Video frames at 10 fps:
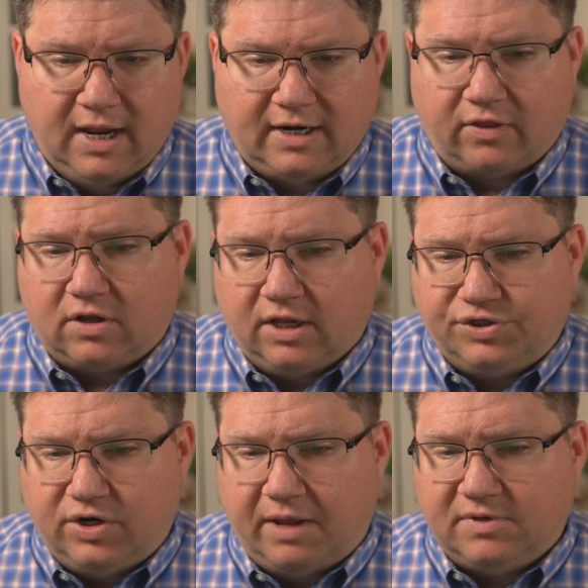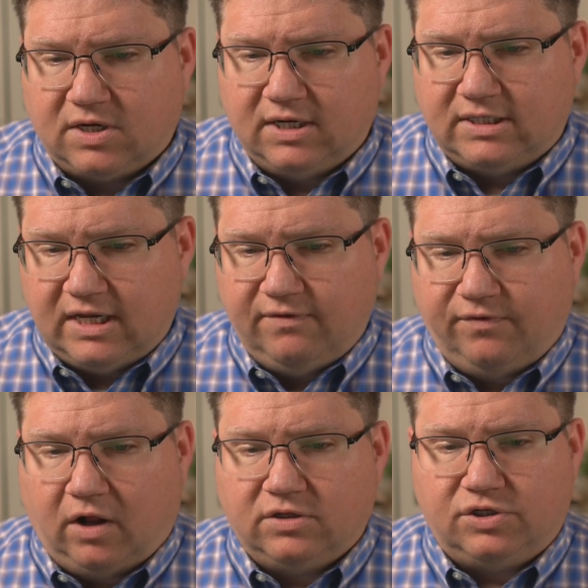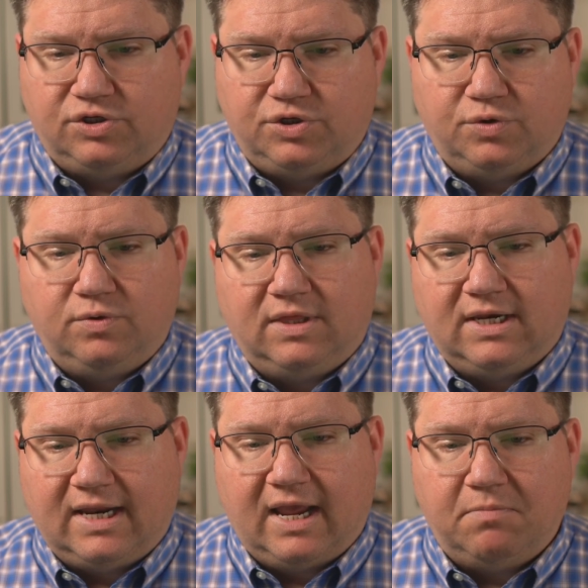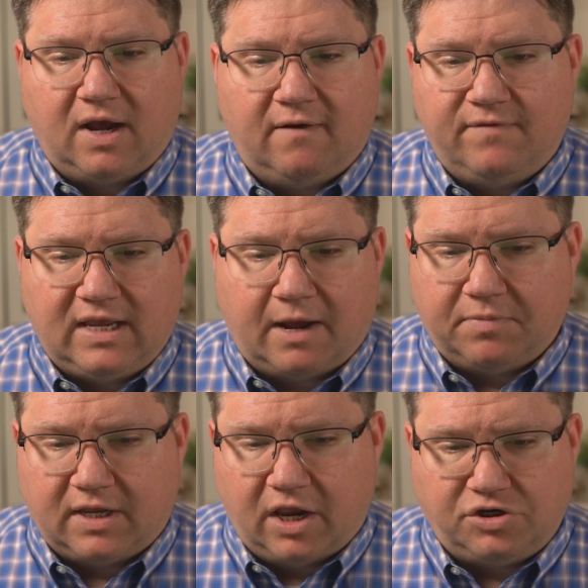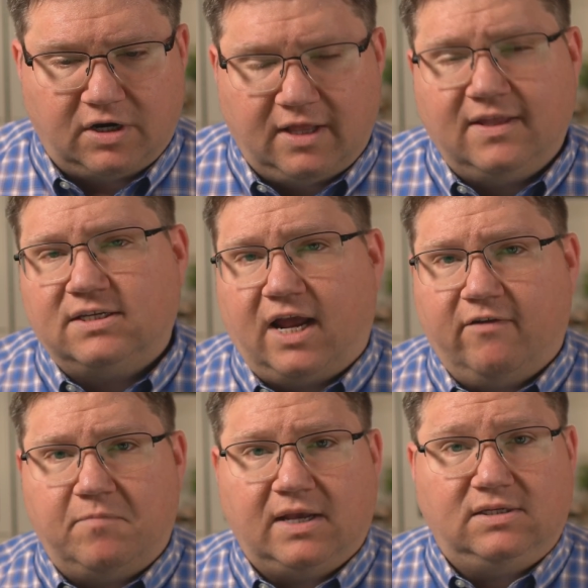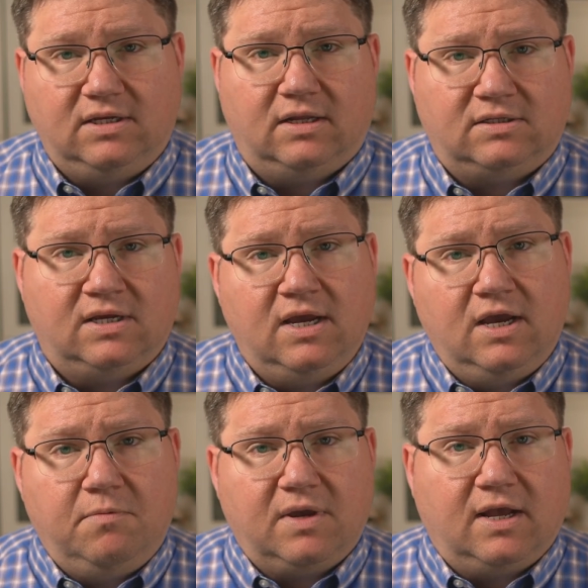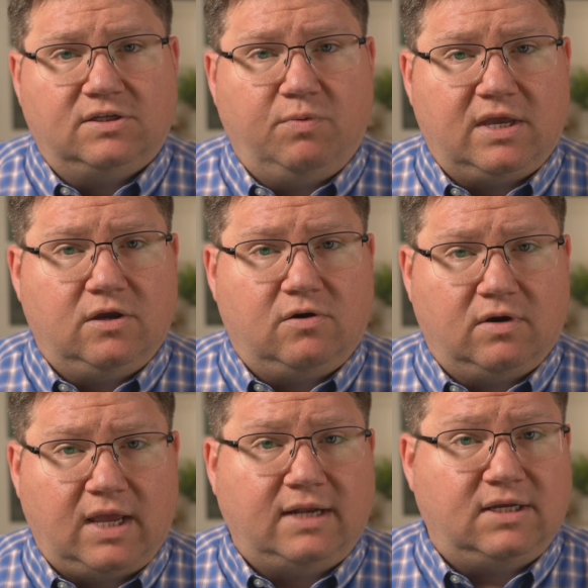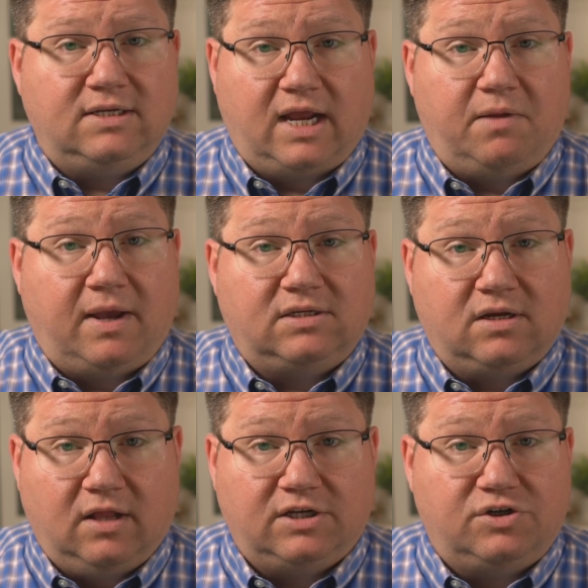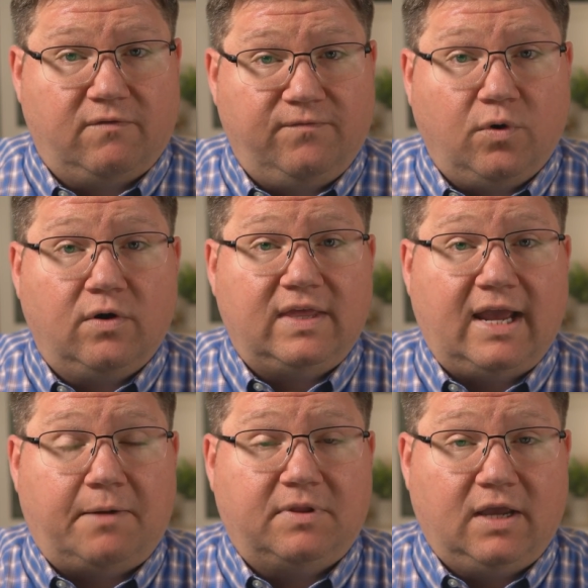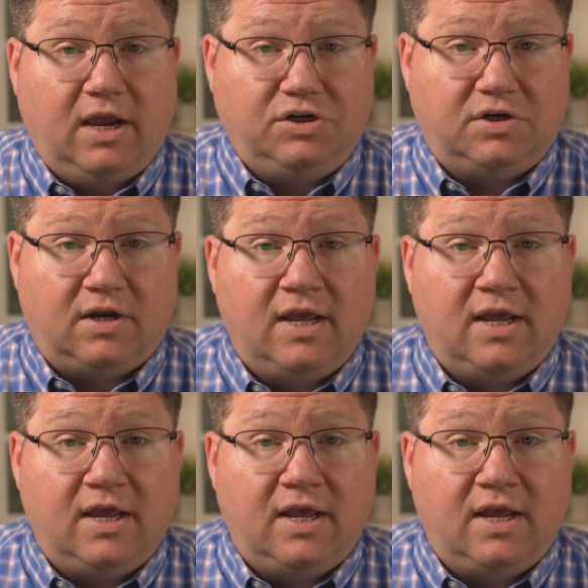Now, the cluster name is going to default to the name of the application, and this kind of makes sense because we can create a database cluster for the application,